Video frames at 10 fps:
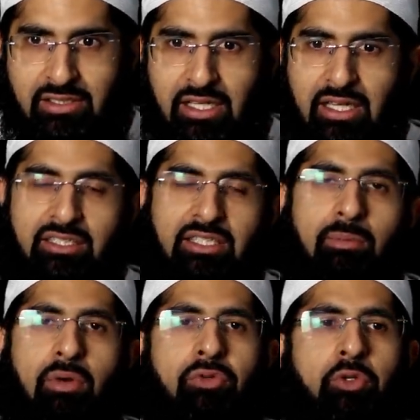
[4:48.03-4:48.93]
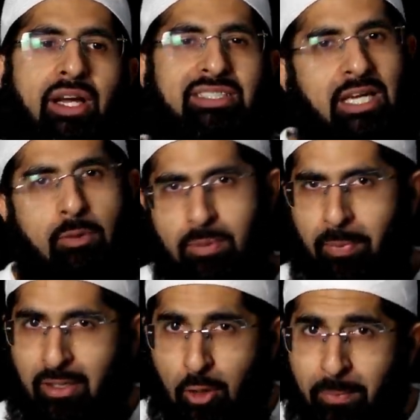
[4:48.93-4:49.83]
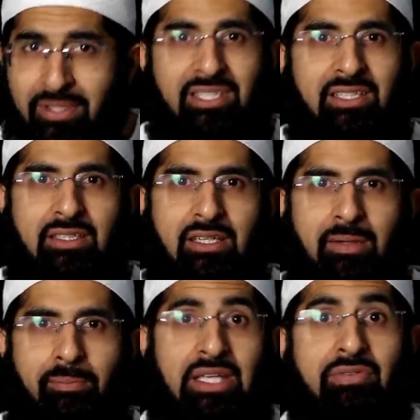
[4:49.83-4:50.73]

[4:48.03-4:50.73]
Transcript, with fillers: Yeah, some of you guys helped by commenting,